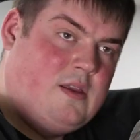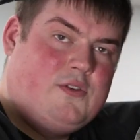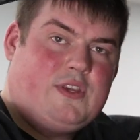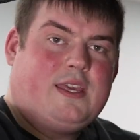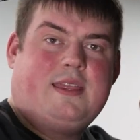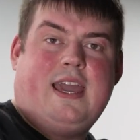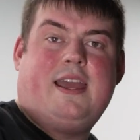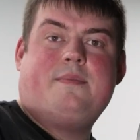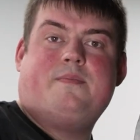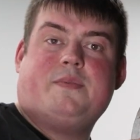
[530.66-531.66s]
like
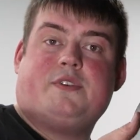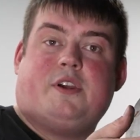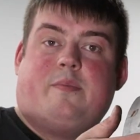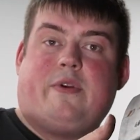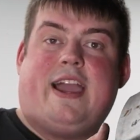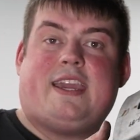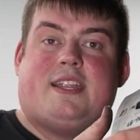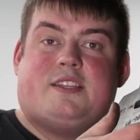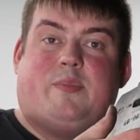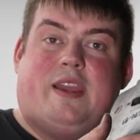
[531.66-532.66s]
that. So our
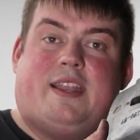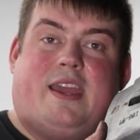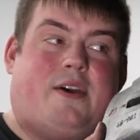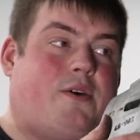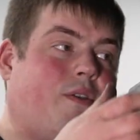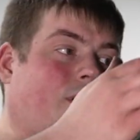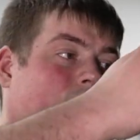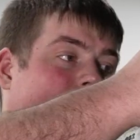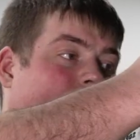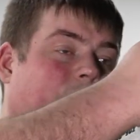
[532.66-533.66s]
bracket is being held,
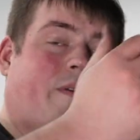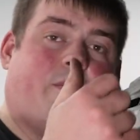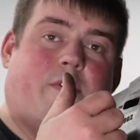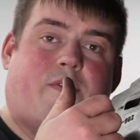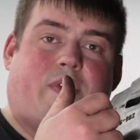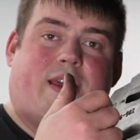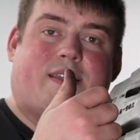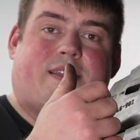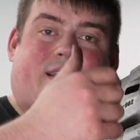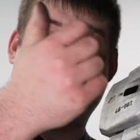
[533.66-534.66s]
so when we remove
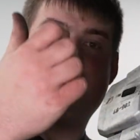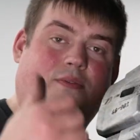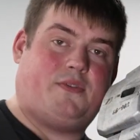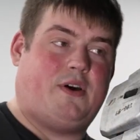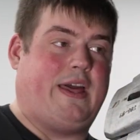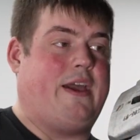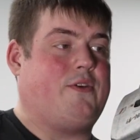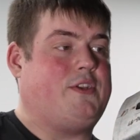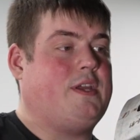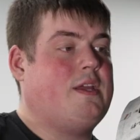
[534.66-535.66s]
this, it doesn't fall out.
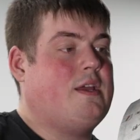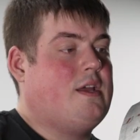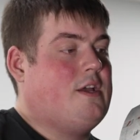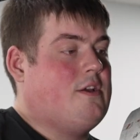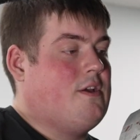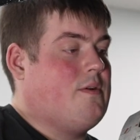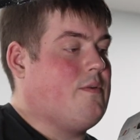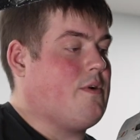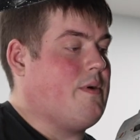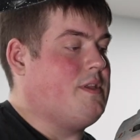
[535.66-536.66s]

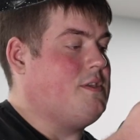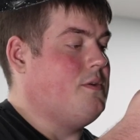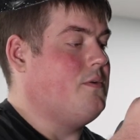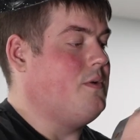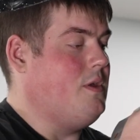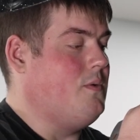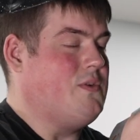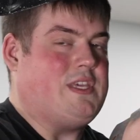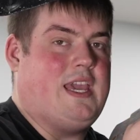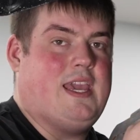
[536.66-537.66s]
We're going to
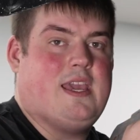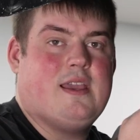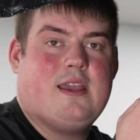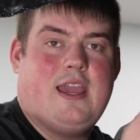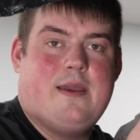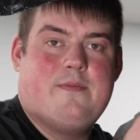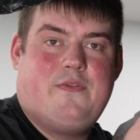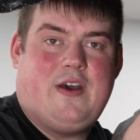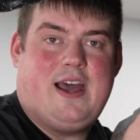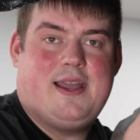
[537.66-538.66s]
use a
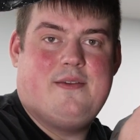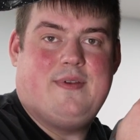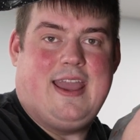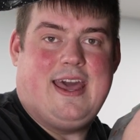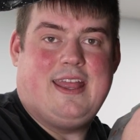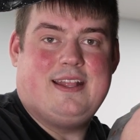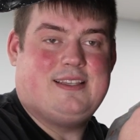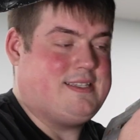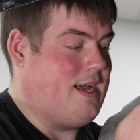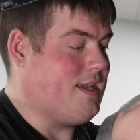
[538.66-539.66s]
M5 Allen
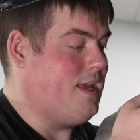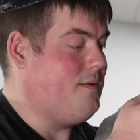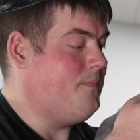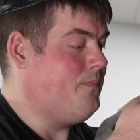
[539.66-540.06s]
socket